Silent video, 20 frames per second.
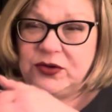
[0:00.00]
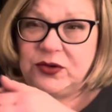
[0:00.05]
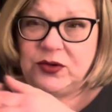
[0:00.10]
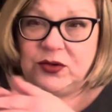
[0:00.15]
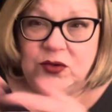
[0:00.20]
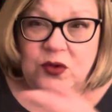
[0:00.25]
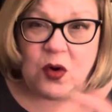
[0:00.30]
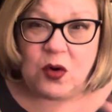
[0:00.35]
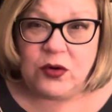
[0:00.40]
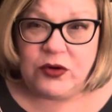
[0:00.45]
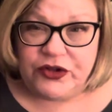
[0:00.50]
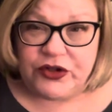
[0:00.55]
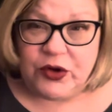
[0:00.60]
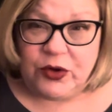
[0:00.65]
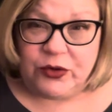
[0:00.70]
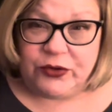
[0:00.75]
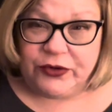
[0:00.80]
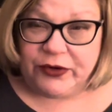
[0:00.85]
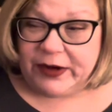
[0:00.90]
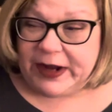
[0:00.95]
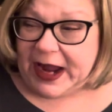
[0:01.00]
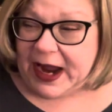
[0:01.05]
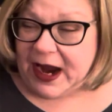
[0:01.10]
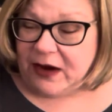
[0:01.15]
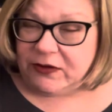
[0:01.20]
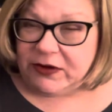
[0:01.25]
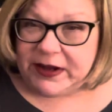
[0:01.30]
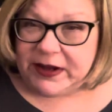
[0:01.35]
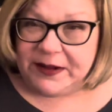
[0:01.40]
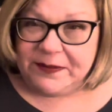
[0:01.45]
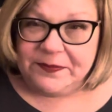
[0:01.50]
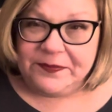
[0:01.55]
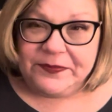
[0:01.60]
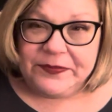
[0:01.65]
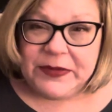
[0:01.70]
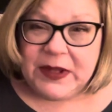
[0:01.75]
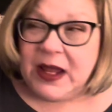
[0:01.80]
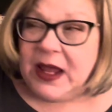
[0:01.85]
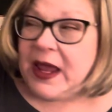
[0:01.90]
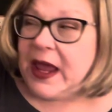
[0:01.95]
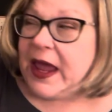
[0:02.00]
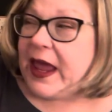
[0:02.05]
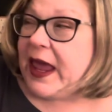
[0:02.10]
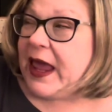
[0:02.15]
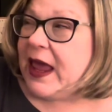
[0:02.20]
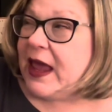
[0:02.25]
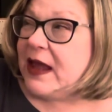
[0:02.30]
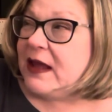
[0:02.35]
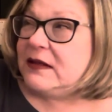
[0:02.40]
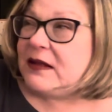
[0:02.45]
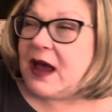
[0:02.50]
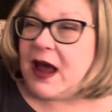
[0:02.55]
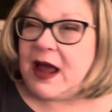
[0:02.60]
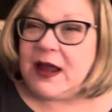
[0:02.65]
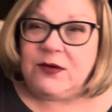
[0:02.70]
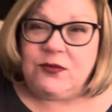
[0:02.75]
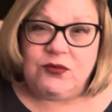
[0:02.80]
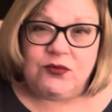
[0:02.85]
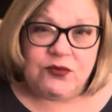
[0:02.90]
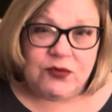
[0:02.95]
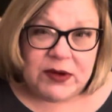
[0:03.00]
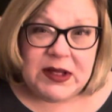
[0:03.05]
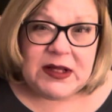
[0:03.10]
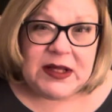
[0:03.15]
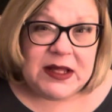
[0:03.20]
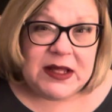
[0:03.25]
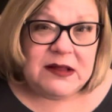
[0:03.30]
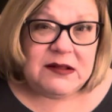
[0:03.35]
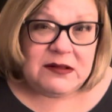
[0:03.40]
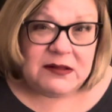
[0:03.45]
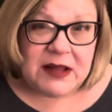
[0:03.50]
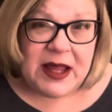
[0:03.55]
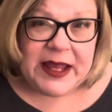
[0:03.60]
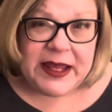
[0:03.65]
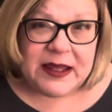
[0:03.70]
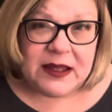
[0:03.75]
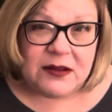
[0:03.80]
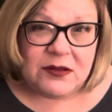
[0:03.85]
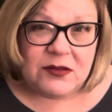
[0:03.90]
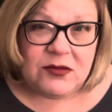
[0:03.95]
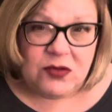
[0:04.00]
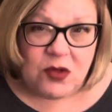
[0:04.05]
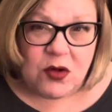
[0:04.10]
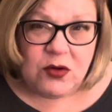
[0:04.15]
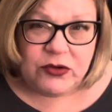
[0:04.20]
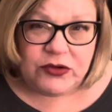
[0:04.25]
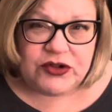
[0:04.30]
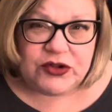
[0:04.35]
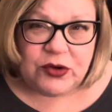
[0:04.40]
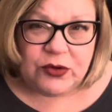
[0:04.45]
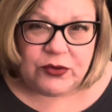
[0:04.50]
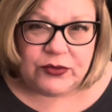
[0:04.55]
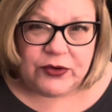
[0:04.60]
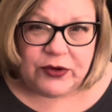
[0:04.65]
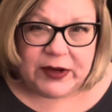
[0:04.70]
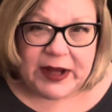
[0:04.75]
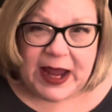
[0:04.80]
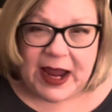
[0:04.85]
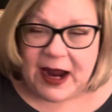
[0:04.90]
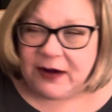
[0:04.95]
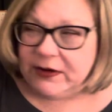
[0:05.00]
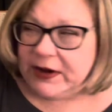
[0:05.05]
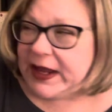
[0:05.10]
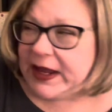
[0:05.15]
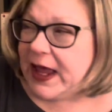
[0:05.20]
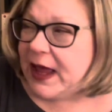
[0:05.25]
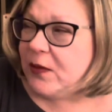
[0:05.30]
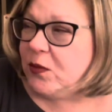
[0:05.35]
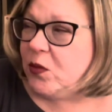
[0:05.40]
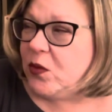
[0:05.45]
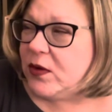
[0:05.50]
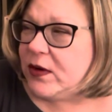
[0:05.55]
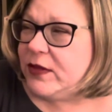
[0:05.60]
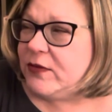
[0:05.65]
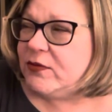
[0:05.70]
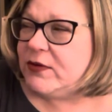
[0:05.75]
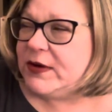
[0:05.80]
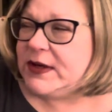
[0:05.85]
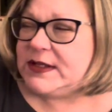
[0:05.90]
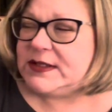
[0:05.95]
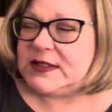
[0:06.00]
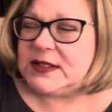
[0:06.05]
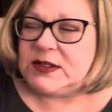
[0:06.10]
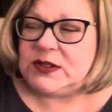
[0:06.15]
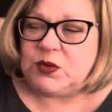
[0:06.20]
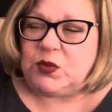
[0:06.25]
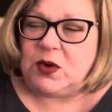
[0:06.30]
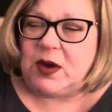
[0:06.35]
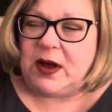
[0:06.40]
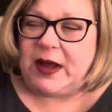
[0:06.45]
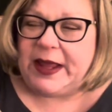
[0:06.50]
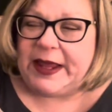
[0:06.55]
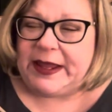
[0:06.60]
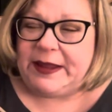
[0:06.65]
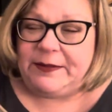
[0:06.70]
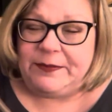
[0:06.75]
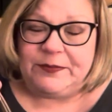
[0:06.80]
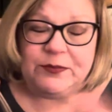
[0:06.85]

long shoulder carry, and I really like it long shoulder carry. And one of the reasons why,